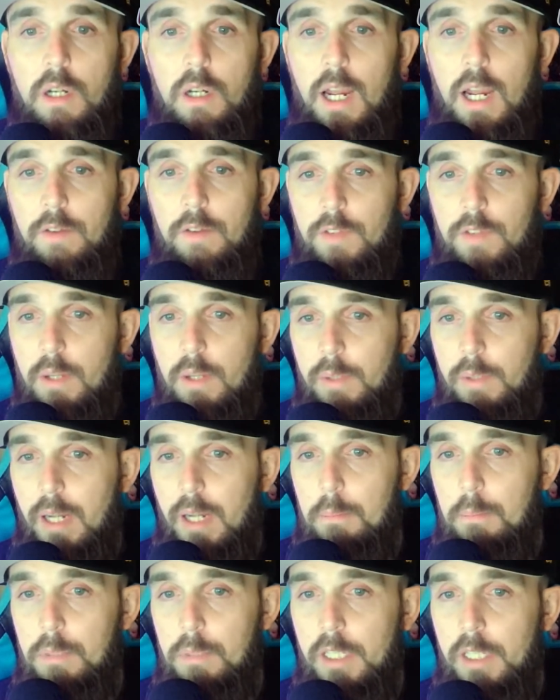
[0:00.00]
After that, we
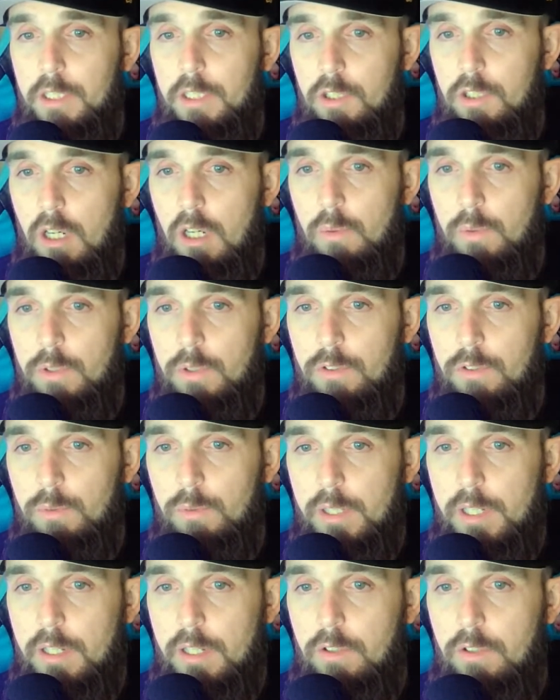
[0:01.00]
got Blake Jarwin,
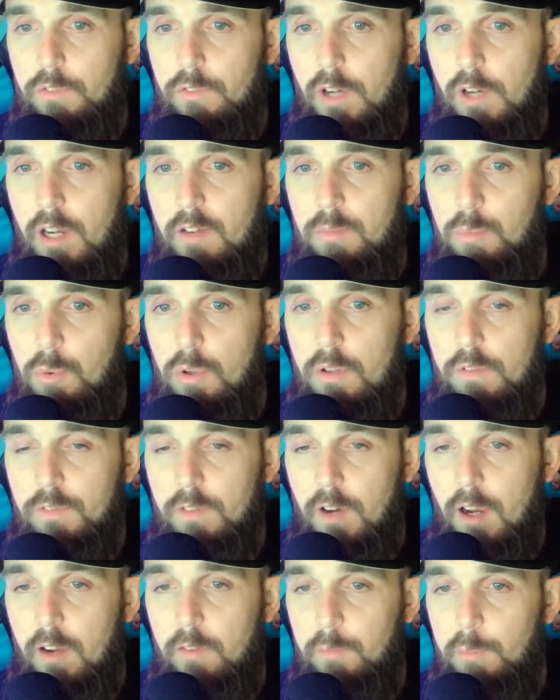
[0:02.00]
3 years,
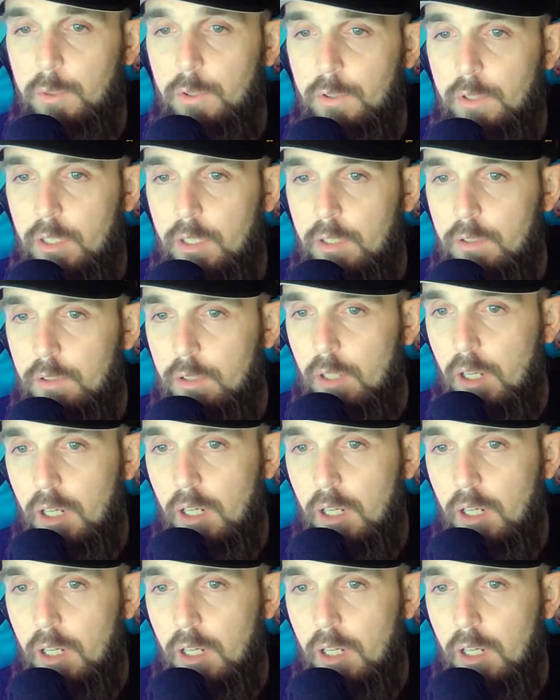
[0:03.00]
$5.5 million.